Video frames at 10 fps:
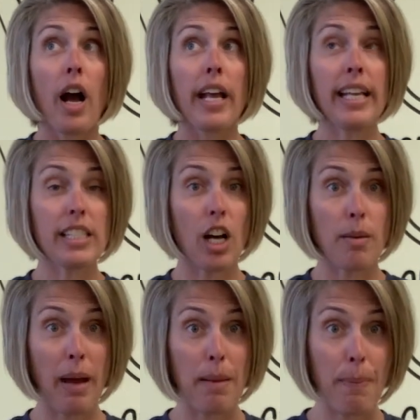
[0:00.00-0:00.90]
He's on
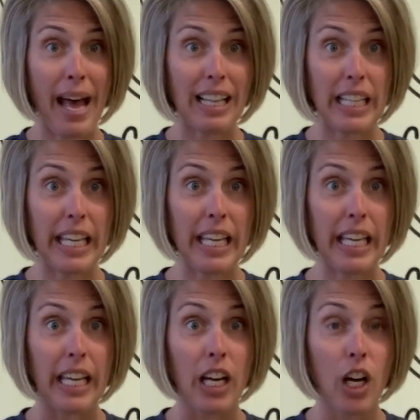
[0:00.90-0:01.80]
my
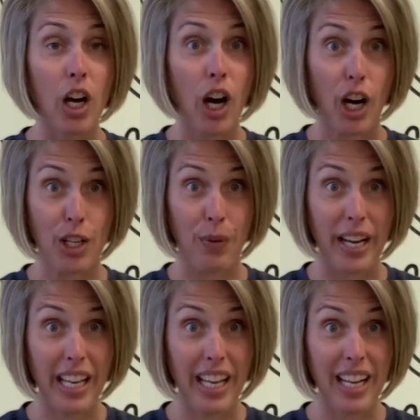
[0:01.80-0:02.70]
belly. Are you
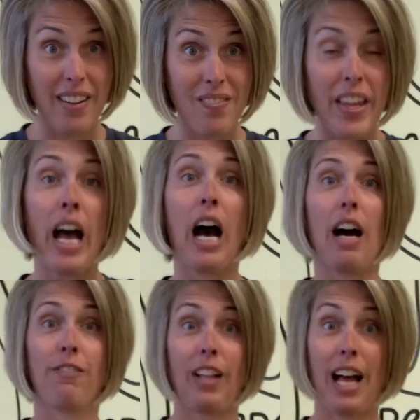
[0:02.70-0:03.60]
ready?
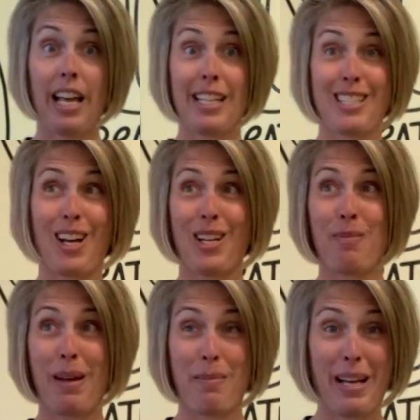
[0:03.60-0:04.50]
A fly is
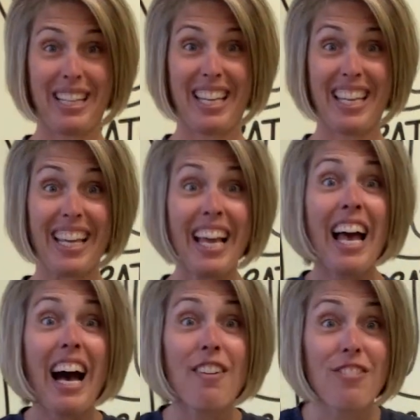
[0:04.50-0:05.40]
on my belly.
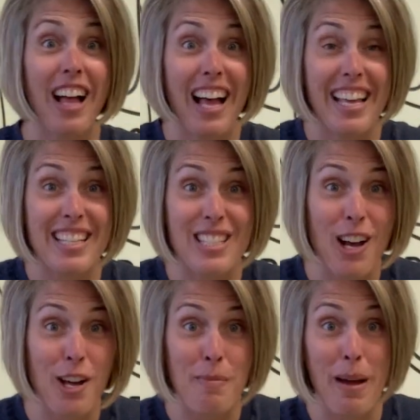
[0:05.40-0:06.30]
A fly is
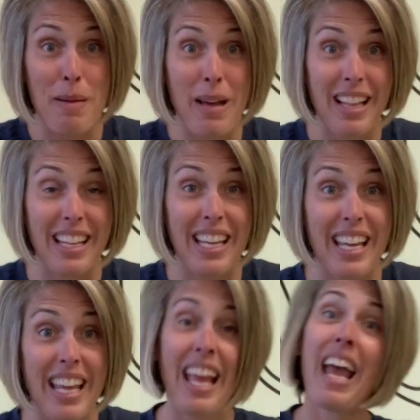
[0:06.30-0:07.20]
on my
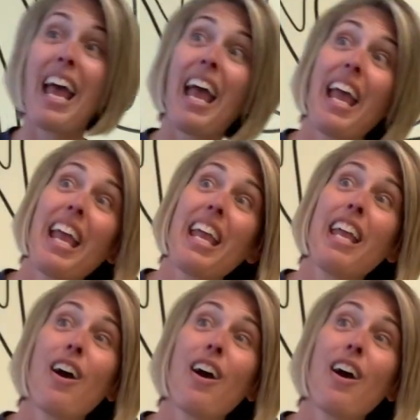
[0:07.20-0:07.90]
belly. Hey